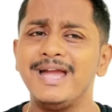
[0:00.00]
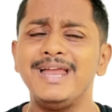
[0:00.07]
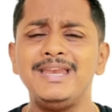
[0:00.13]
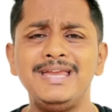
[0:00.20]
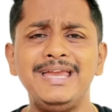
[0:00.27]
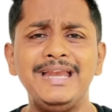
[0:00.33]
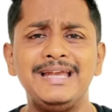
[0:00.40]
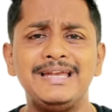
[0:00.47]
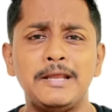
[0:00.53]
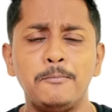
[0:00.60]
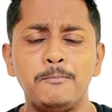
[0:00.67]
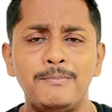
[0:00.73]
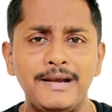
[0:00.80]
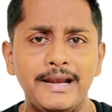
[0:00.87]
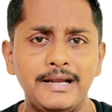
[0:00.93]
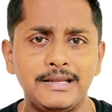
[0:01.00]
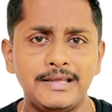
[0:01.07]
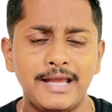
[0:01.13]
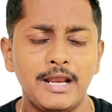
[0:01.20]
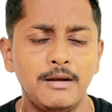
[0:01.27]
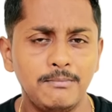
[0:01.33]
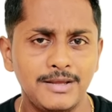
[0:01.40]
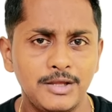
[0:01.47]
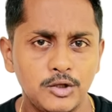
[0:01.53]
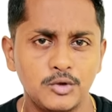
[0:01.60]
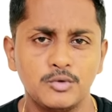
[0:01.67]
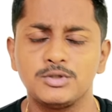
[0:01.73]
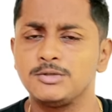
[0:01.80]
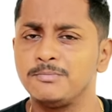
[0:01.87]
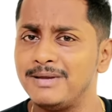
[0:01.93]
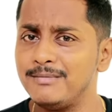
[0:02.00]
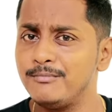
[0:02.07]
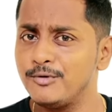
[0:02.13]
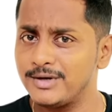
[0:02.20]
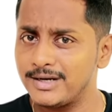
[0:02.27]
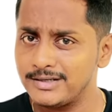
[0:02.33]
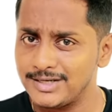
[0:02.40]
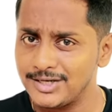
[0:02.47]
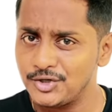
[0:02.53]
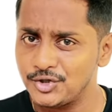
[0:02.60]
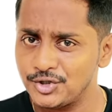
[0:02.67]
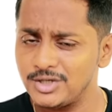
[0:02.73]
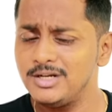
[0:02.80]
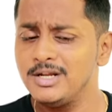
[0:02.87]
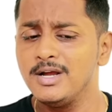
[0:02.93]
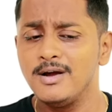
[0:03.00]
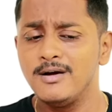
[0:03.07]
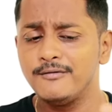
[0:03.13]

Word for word: Any template can be used. Pay more attention.